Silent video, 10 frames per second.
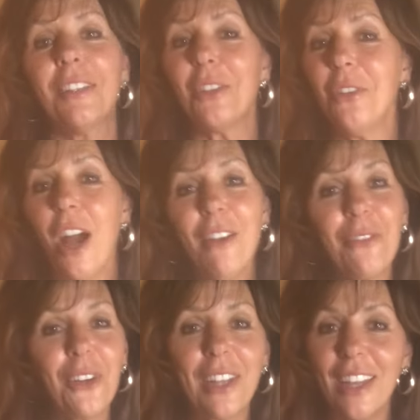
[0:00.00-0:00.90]
do not
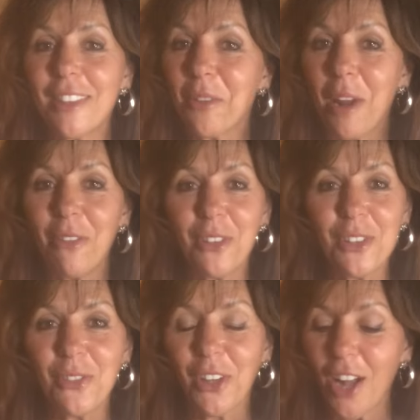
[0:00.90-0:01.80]
forget the
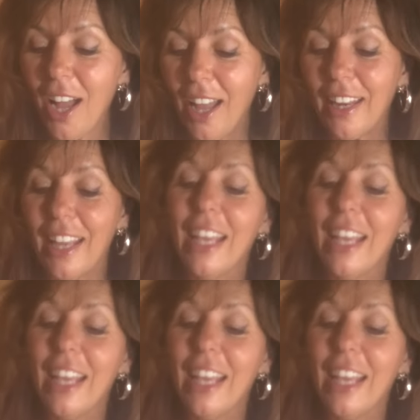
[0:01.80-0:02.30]
reverence for God.